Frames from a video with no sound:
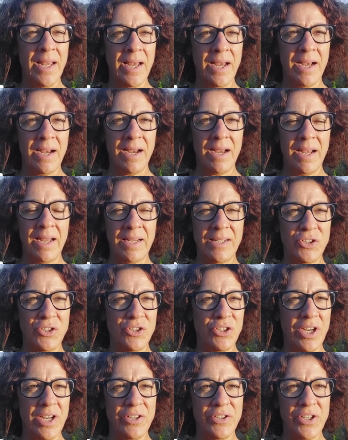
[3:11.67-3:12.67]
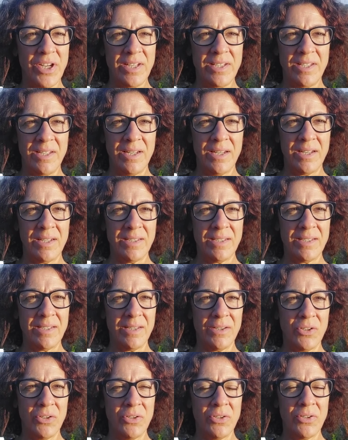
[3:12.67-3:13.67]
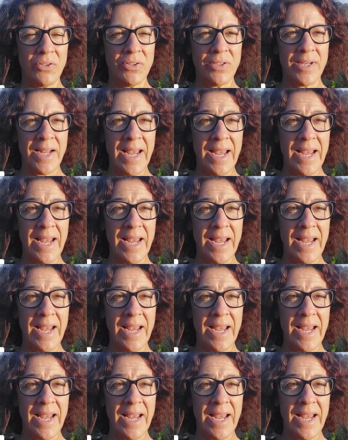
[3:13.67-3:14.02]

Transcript: uh, exchange ideas, learn,